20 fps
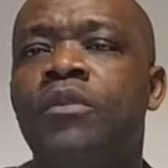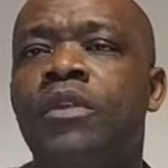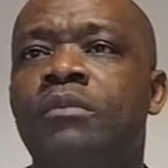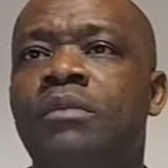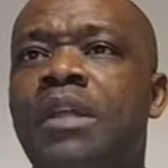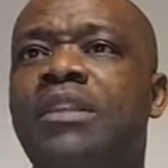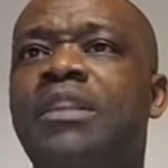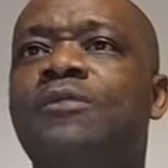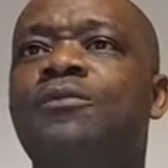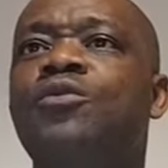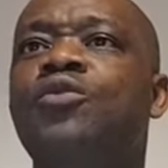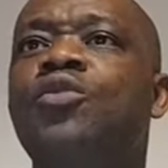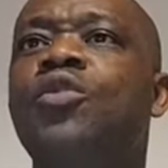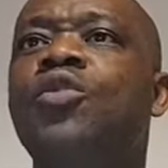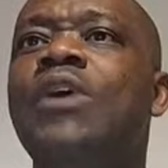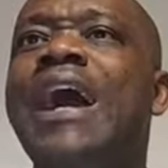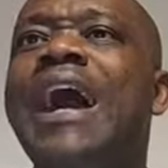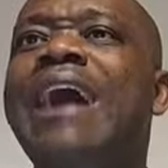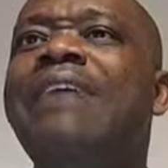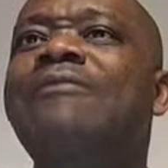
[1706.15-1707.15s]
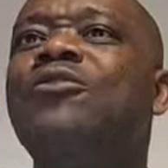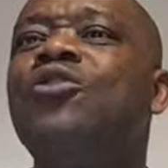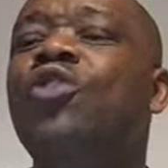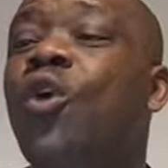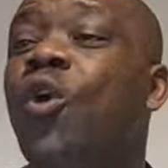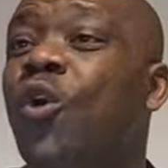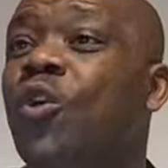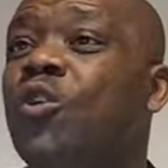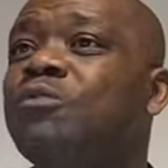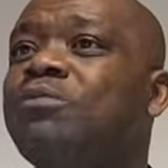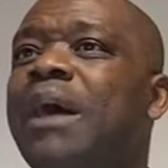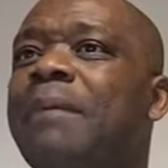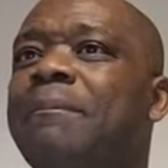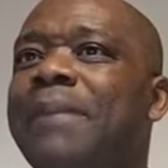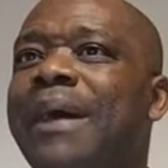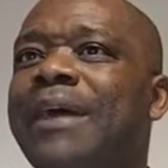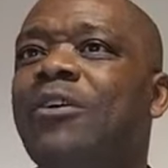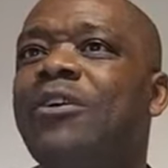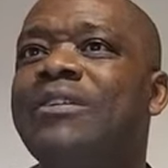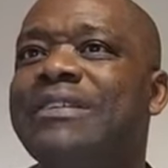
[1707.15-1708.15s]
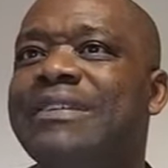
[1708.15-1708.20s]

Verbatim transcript: But if you have your husband by your